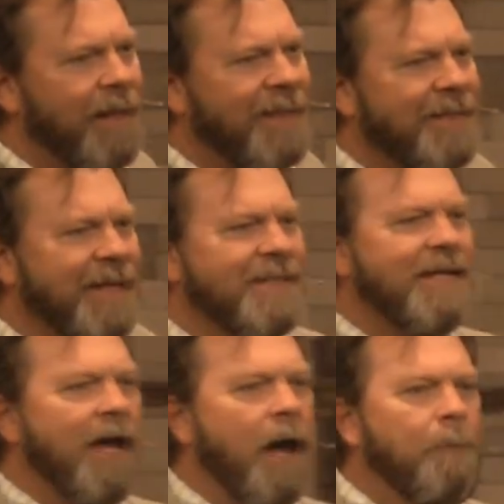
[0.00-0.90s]
It says
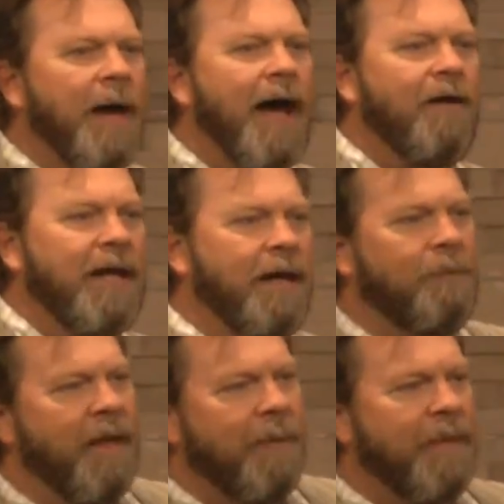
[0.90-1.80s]
about him